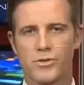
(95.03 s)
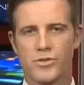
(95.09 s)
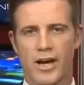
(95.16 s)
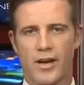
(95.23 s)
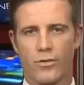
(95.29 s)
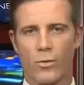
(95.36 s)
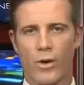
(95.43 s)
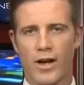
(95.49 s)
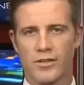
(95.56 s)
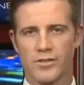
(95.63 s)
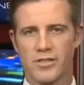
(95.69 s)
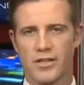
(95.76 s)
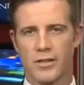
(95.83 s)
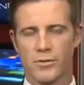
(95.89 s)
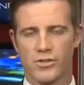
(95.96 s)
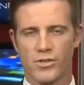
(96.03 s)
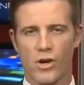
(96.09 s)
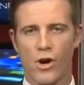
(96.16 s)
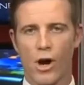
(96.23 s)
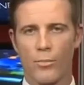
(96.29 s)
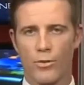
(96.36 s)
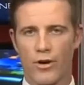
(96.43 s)
New South Wales said there was
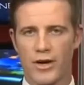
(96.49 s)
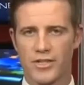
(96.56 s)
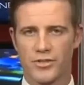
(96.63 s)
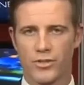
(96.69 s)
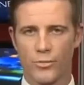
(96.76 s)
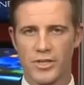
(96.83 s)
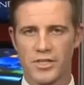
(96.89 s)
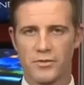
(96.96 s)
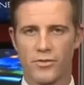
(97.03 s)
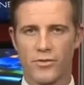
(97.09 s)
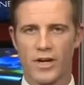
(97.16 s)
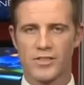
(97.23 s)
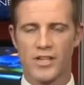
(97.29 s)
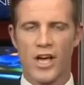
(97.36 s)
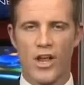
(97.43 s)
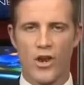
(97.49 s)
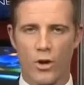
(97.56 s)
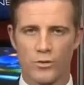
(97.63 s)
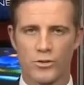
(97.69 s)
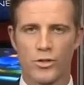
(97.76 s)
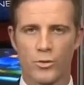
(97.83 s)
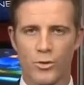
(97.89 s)
no operational reason for us
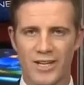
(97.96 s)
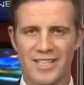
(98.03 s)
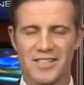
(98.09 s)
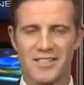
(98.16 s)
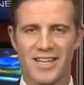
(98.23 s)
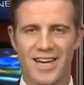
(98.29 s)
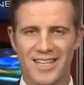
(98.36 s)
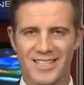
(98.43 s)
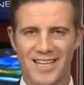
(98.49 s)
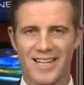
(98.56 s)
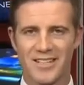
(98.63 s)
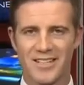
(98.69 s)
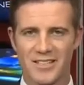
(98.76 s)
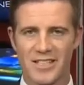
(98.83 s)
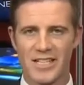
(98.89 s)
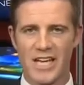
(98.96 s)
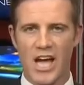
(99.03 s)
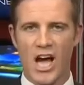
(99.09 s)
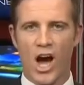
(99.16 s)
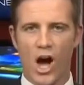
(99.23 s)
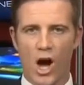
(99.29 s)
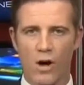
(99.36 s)
not to release the identity
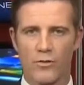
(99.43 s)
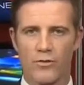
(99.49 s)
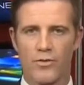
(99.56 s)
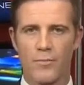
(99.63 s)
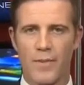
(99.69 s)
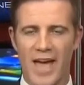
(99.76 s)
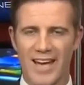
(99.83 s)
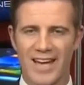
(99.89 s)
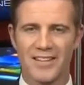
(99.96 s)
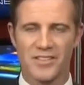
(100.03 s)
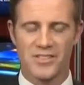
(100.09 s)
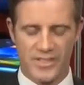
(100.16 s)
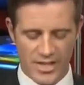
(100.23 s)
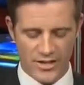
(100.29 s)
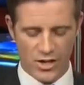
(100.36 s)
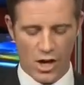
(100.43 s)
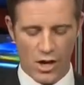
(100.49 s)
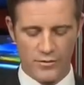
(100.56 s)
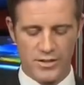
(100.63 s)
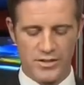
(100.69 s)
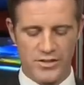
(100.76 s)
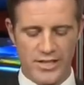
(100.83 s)
of the man at the centre
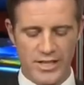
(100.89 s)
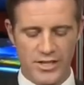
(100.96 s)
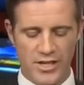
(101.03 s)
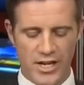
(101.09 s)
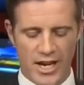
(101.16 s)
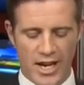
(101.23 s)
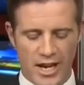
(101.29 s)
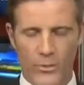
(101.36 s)
of the siege.